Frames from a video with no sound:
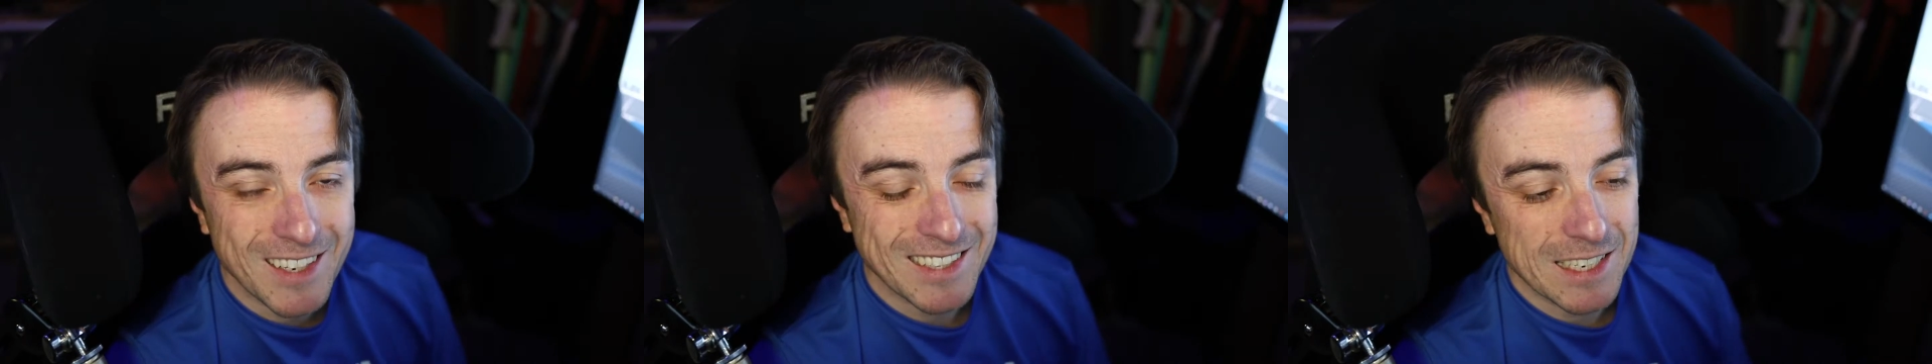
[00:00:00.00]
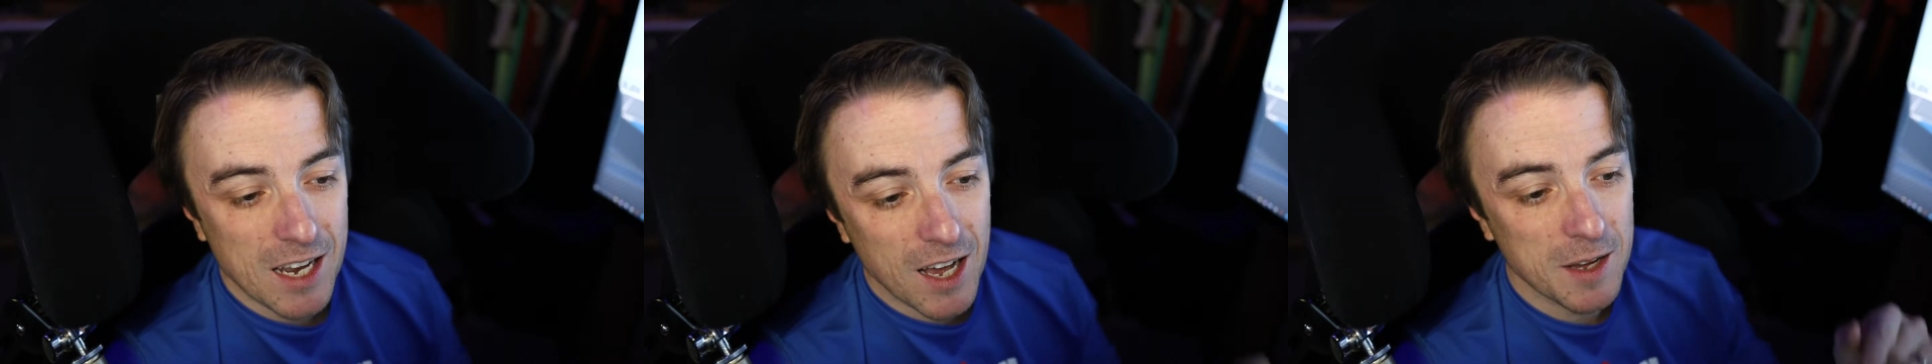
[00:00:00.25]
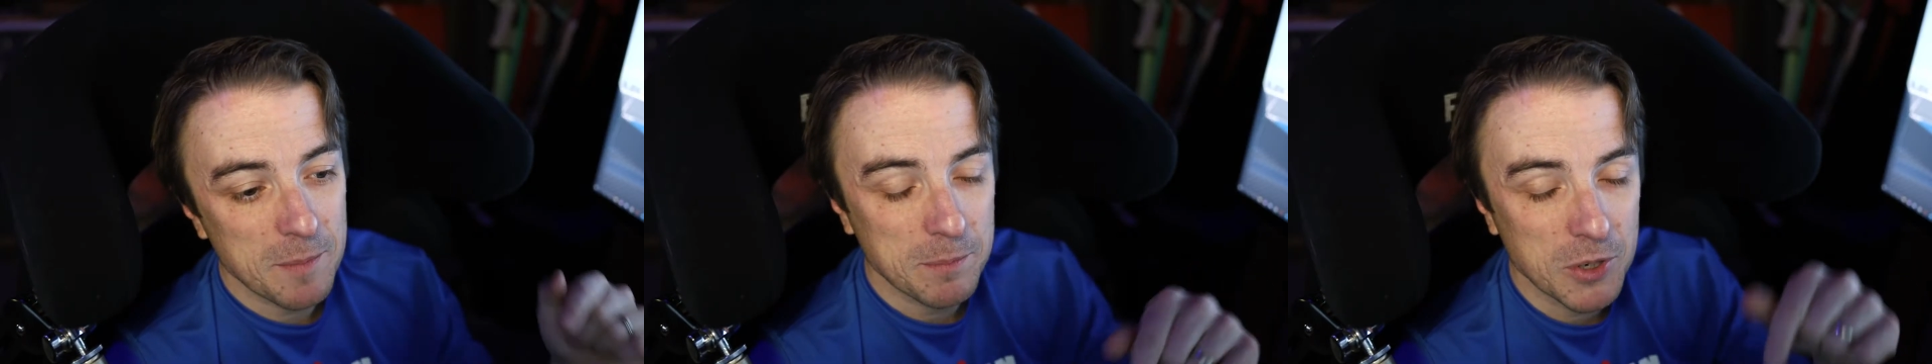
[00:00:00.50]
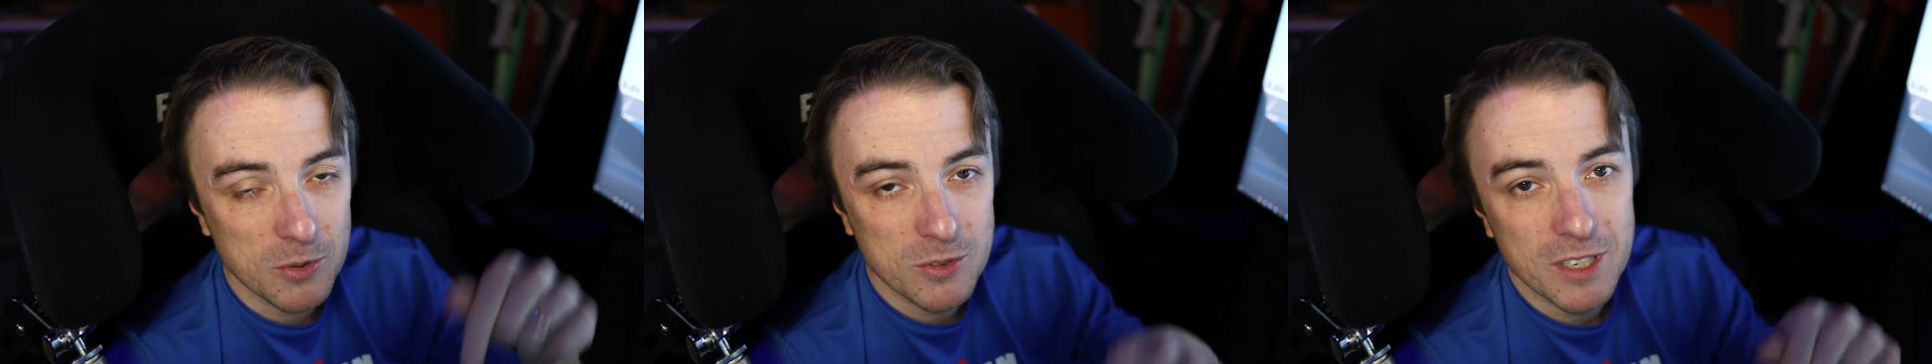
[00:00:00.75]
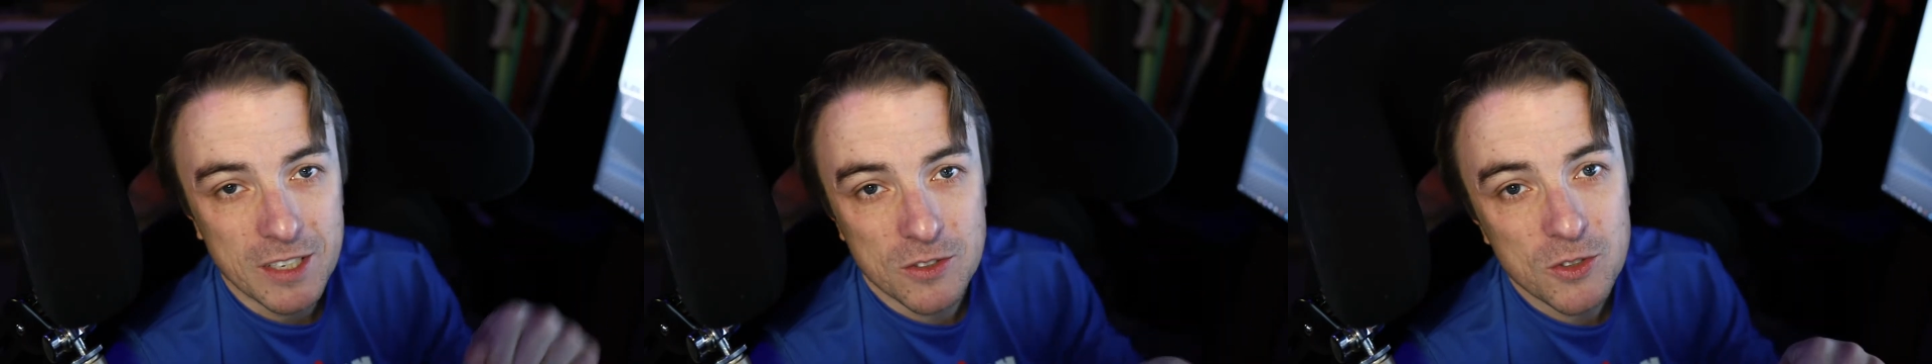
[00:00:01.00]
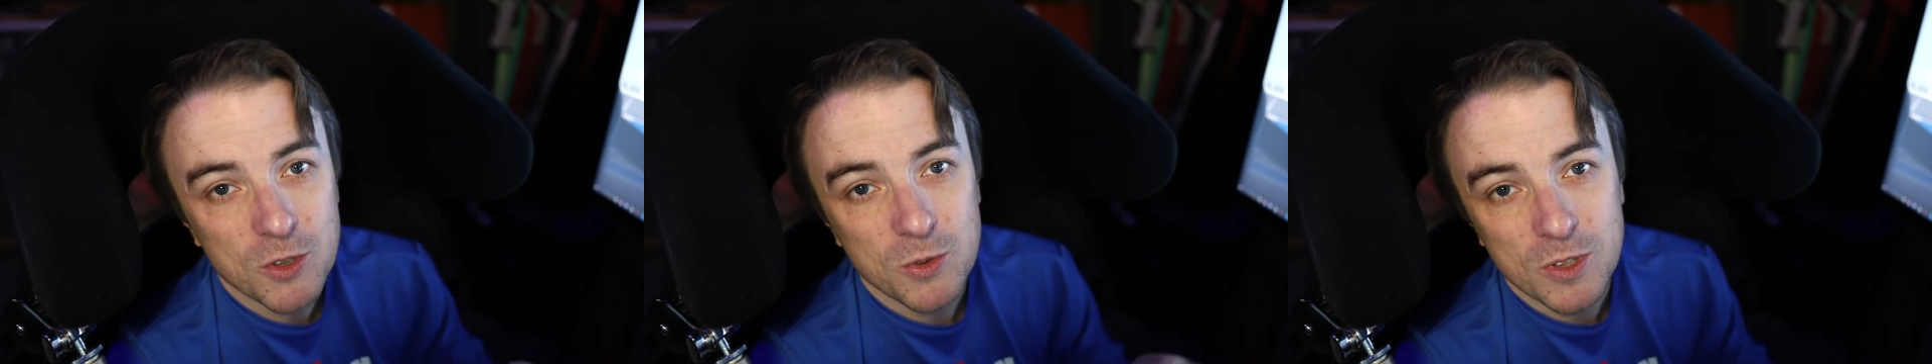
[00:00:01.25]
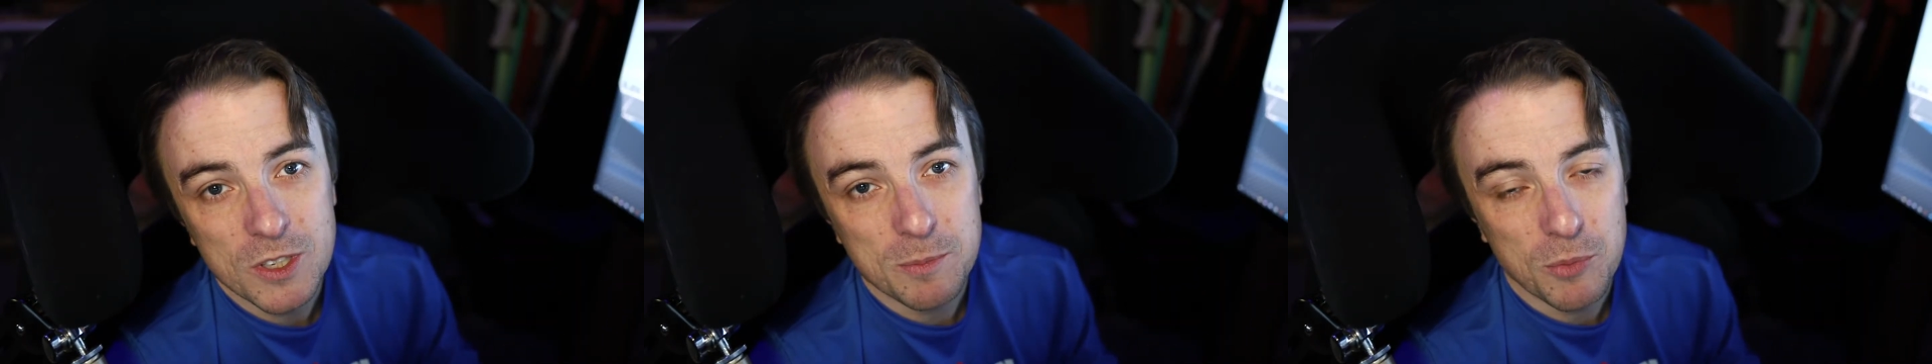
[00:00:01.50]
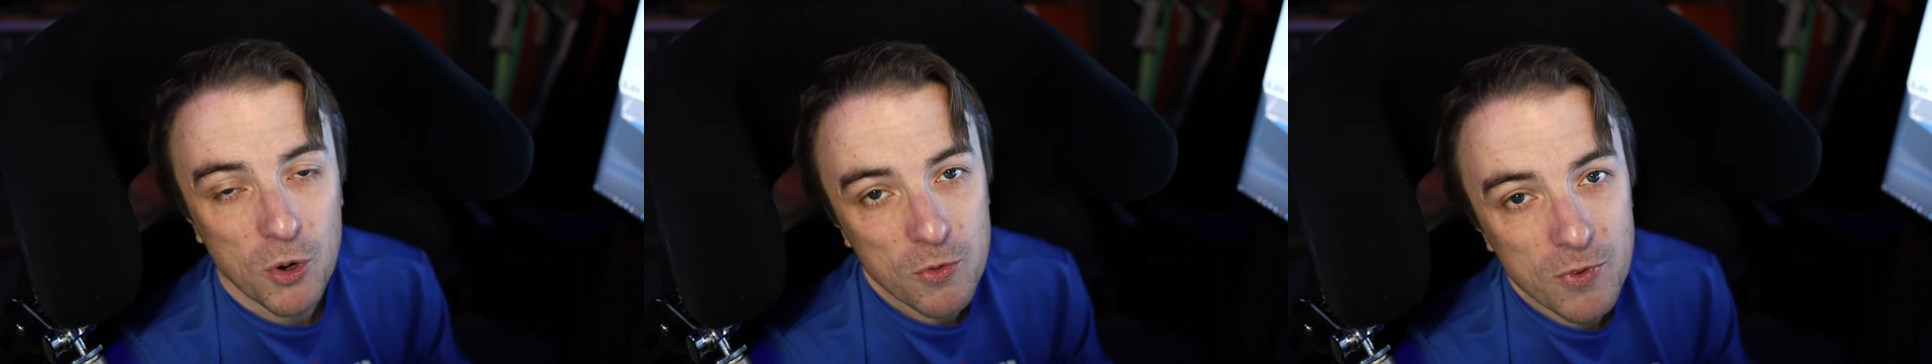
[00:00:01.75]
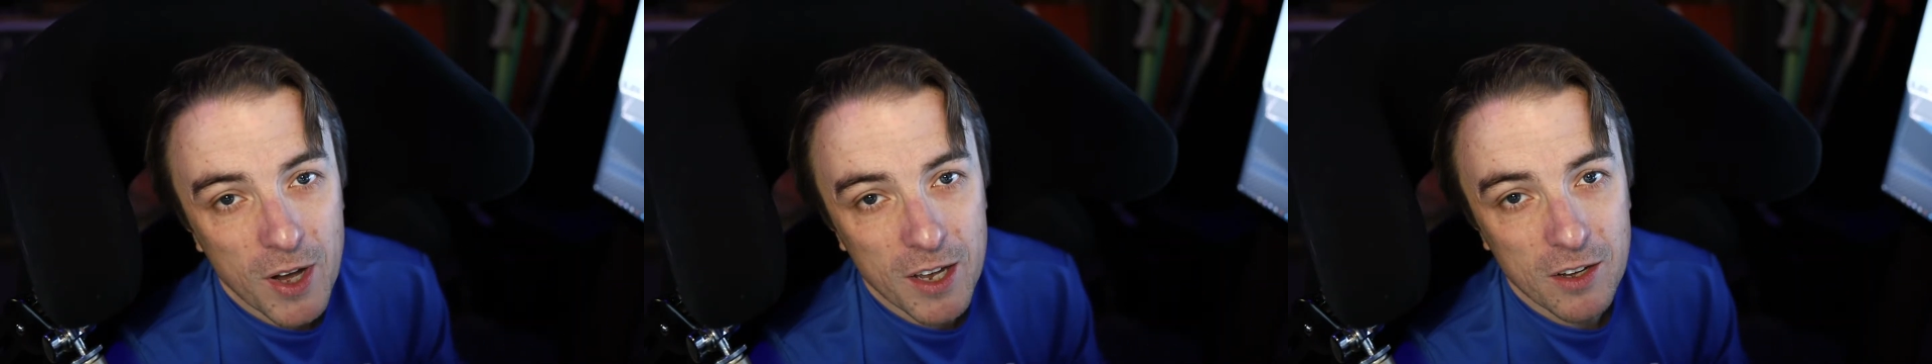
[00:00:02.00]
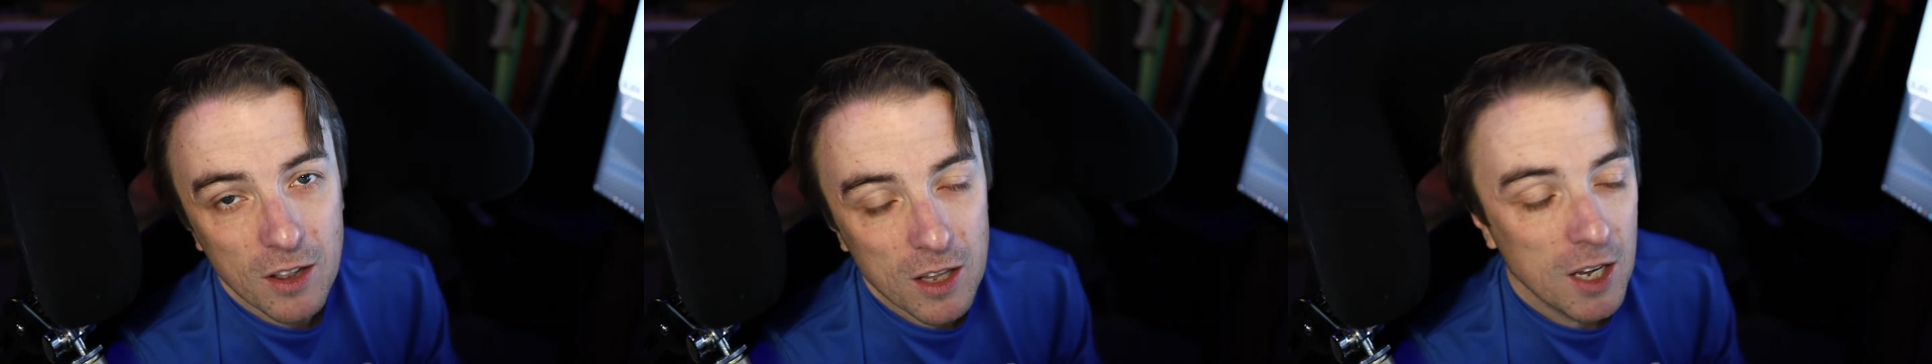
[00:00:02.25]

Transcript: not built into this profile,